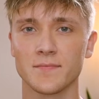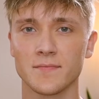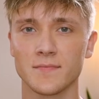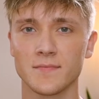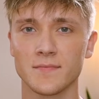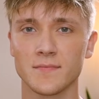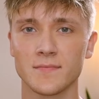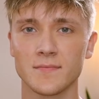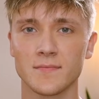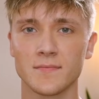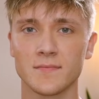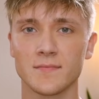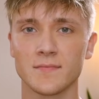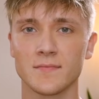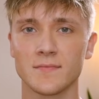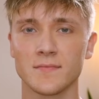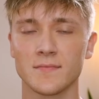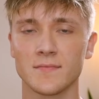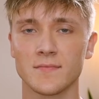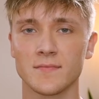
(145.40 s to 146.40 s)

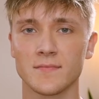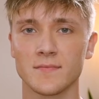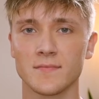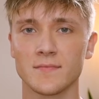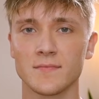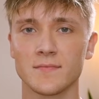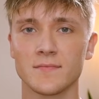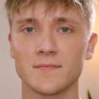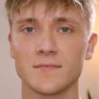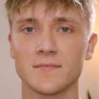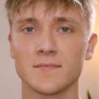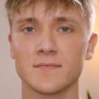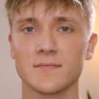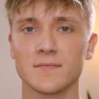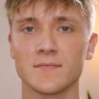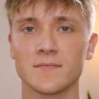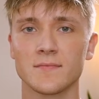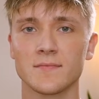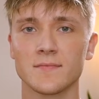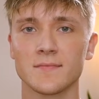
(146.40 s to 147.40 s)

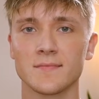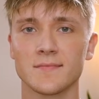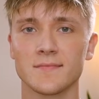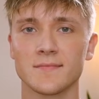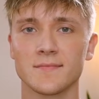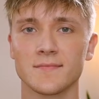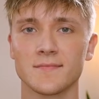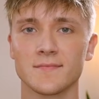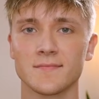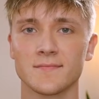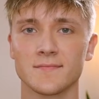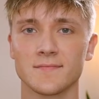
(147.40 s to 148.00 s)
The person shown says nothing.